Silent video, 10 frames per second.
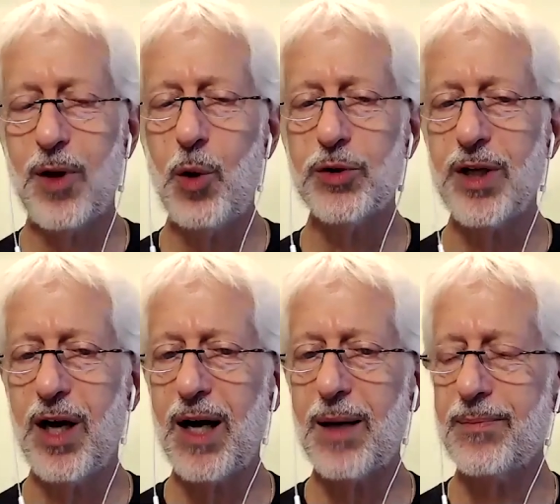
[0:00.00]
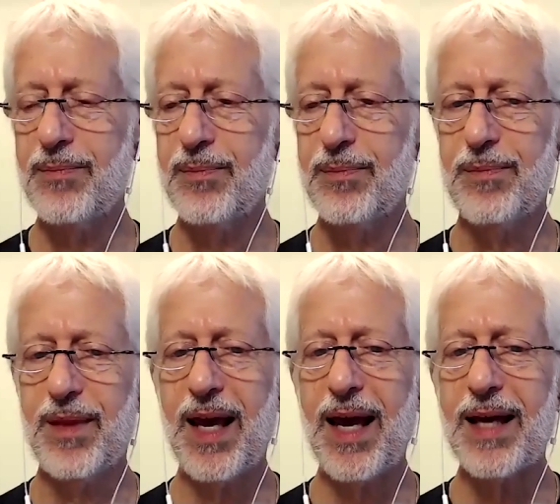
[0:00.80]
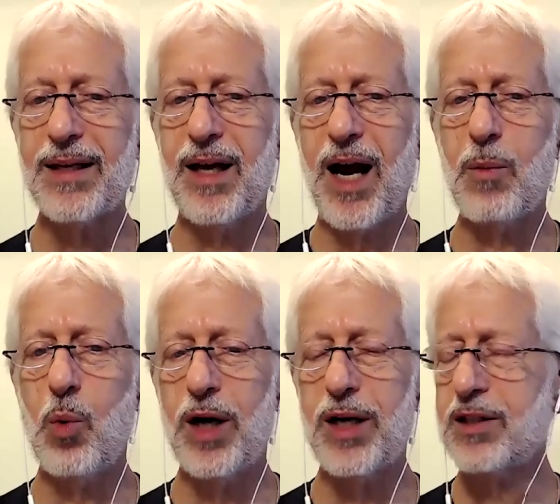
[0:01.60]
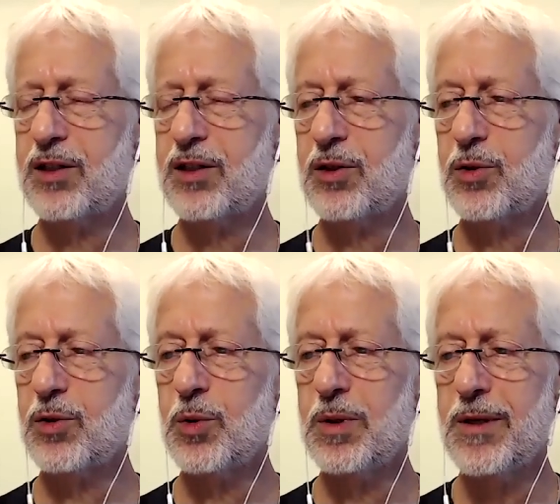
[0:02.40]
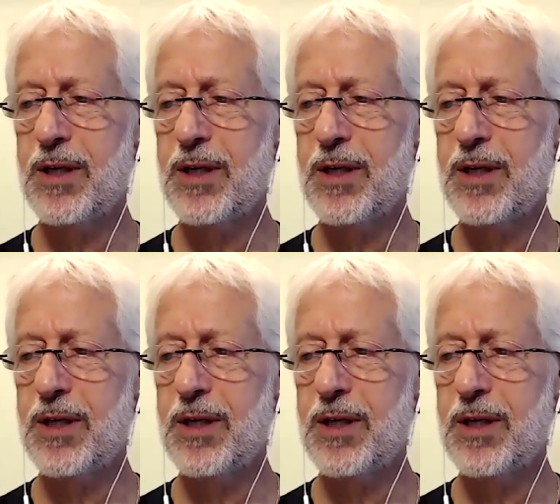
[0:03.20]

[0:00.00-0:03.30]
the whole time that I wanted to